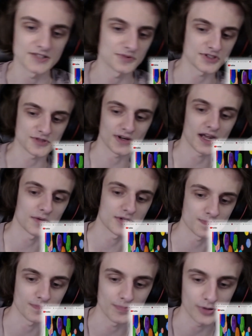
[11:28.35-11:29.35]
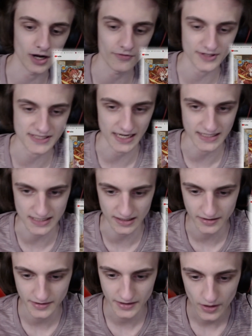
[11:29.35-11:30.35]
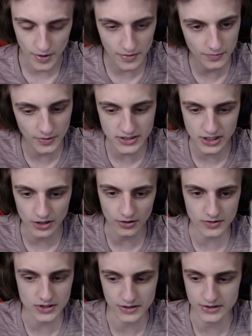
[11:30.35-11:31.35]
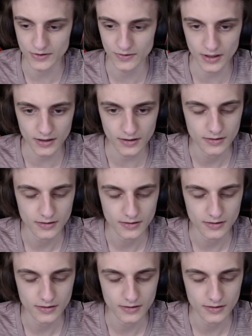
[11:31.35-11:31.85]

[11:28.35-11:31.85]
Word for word: which is what I was prophesizing. Wait, was Kyoko's also doing that?